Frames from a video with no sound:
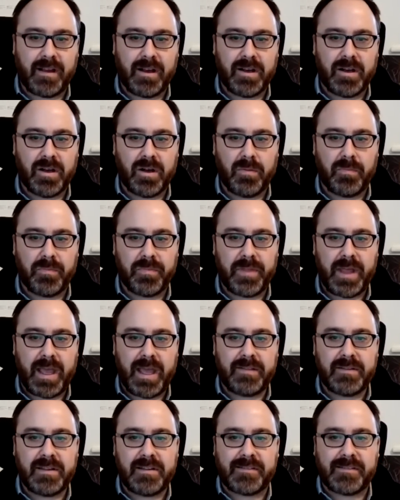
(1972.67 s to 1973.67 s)

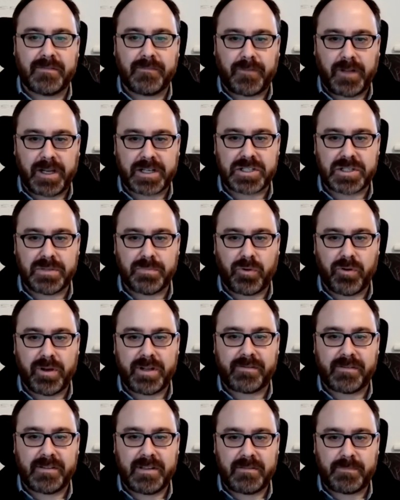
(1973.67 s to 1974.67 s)
and these inflection
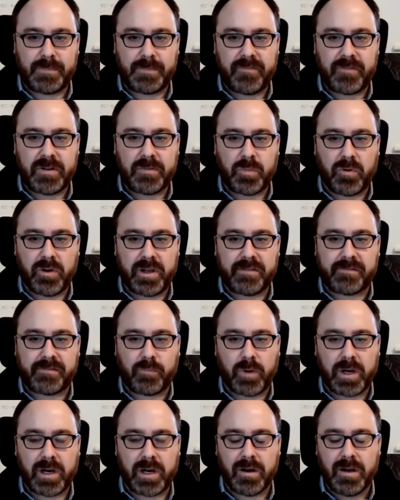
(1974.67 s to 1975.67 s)
points and these pivot points
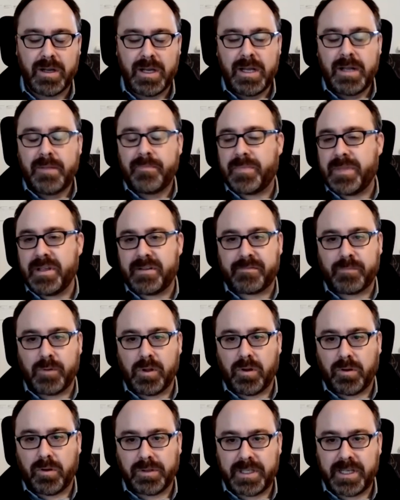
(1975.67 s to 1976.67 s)
where this will
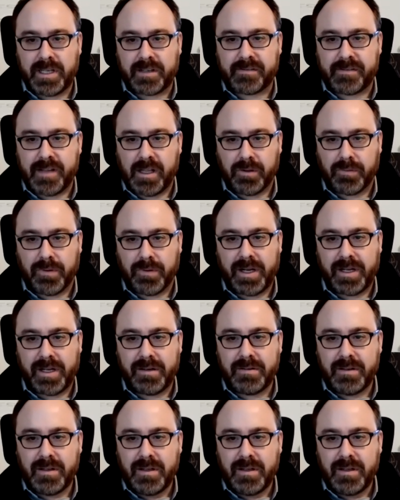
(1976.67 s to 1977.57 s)
only accelerate it.